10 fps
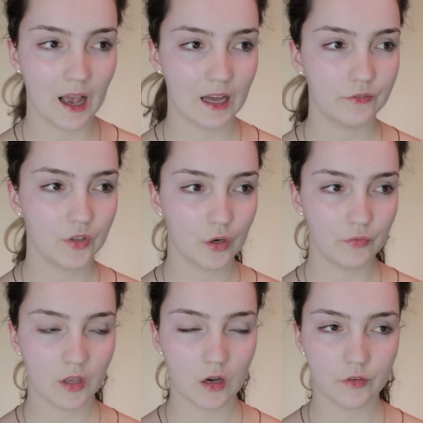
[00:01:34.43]
And if you go
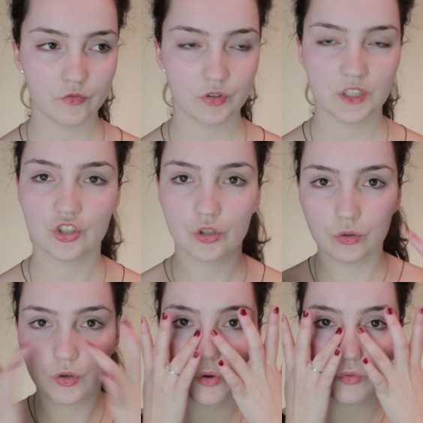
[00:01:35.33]
for the kind of traditional
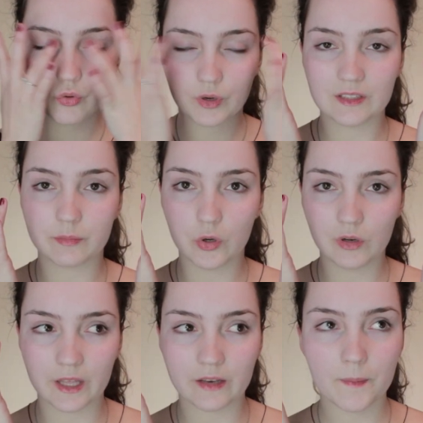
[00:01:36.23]
no crease
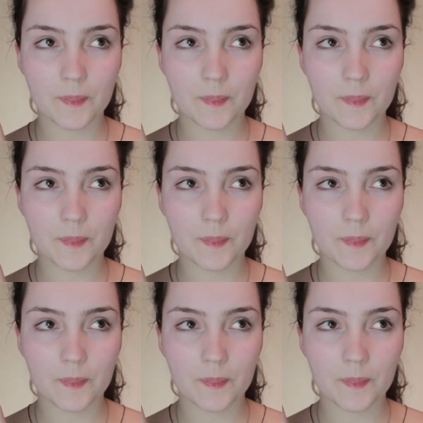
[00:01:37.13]
monolid,